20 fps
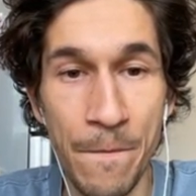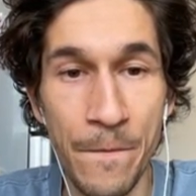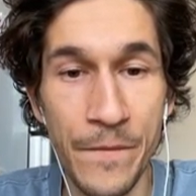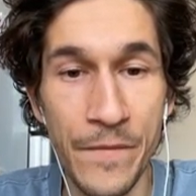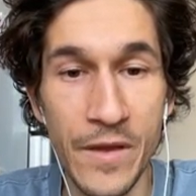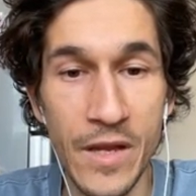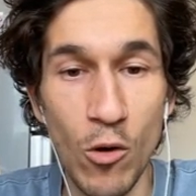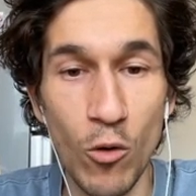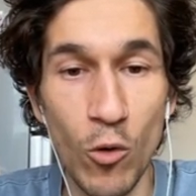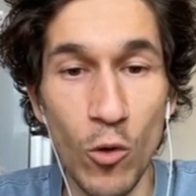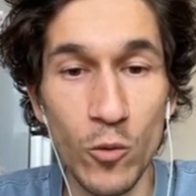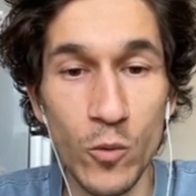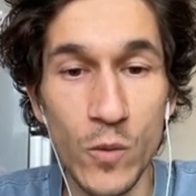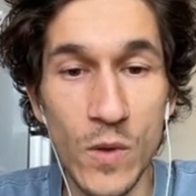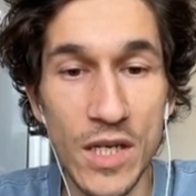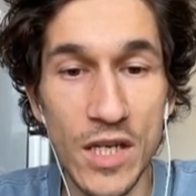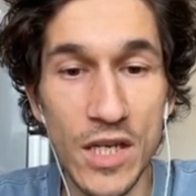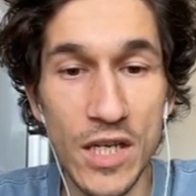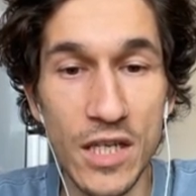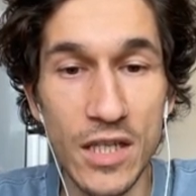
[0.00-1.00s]
all we
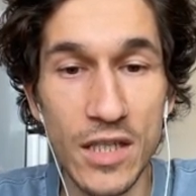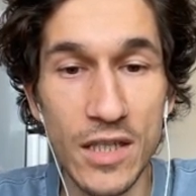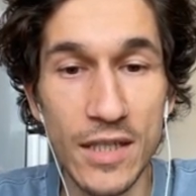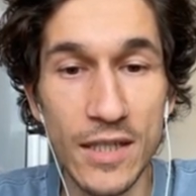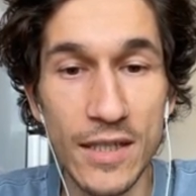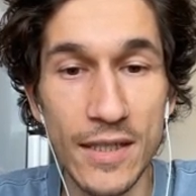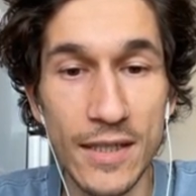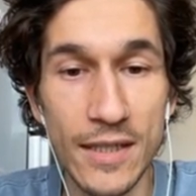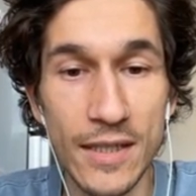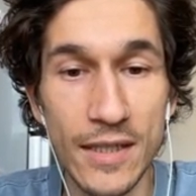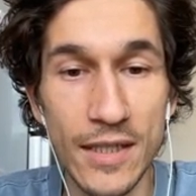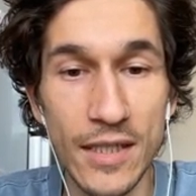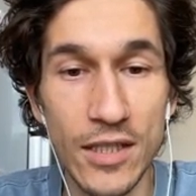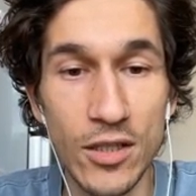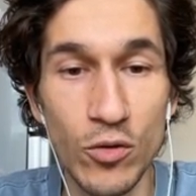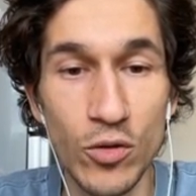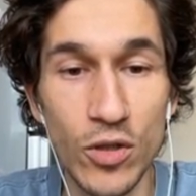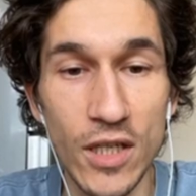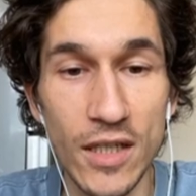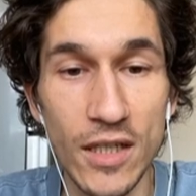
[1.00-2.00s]
need is to
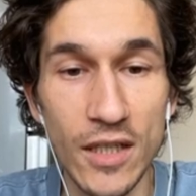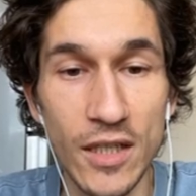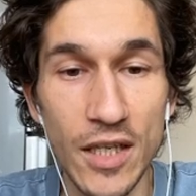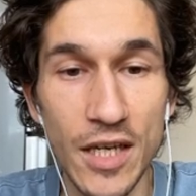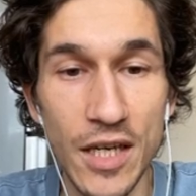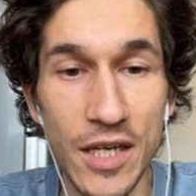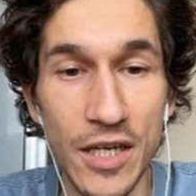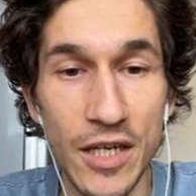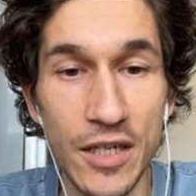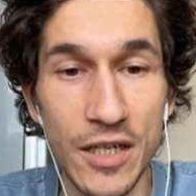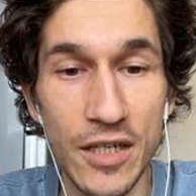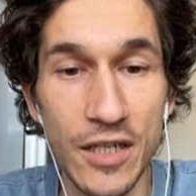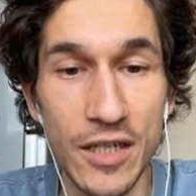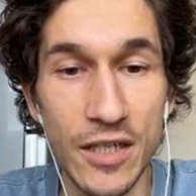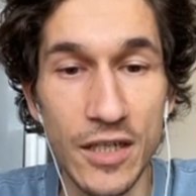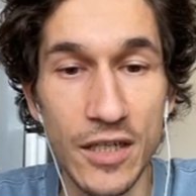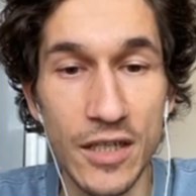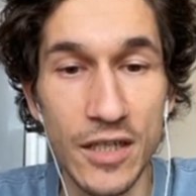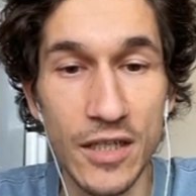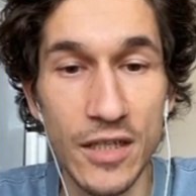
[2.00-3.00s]
settle here
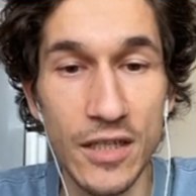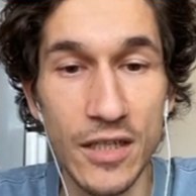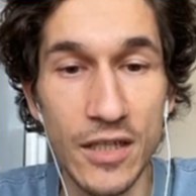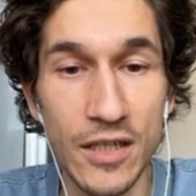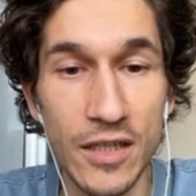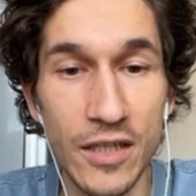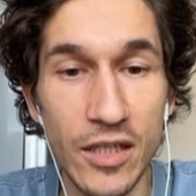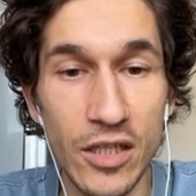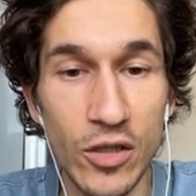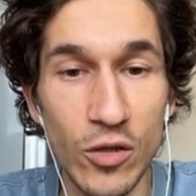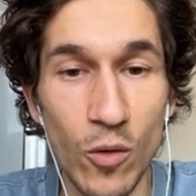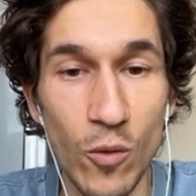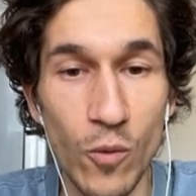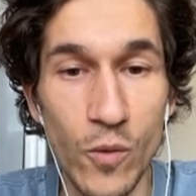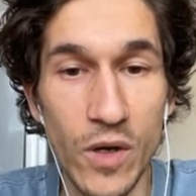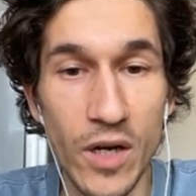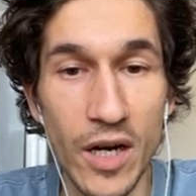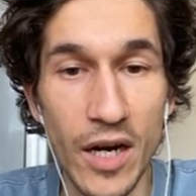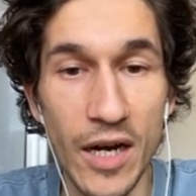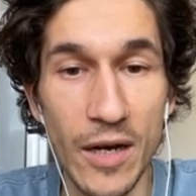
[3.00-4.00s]
so we
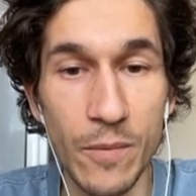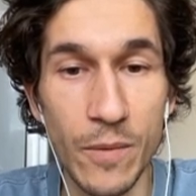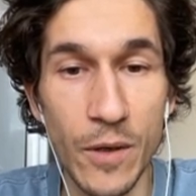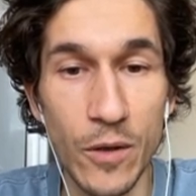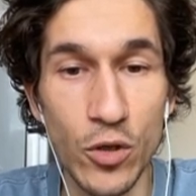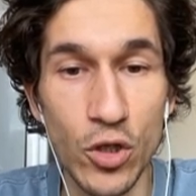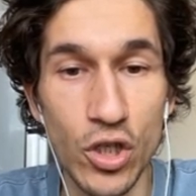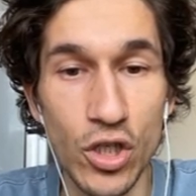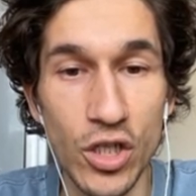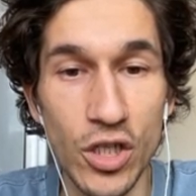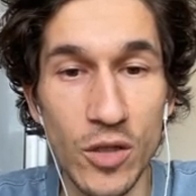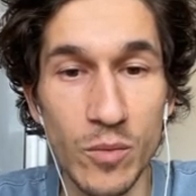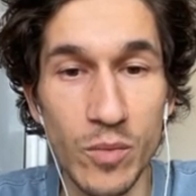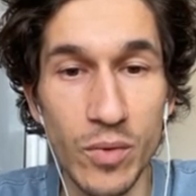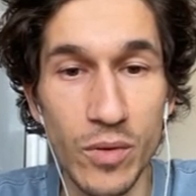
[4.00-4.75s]
have our ship